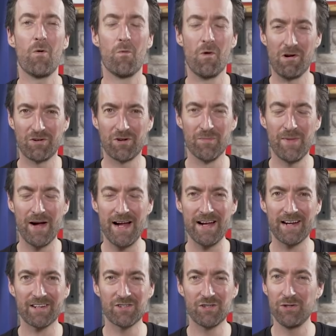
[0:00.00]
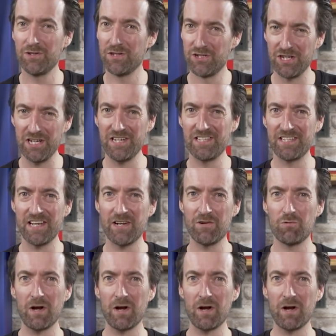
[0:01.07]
Welcome back to the GCN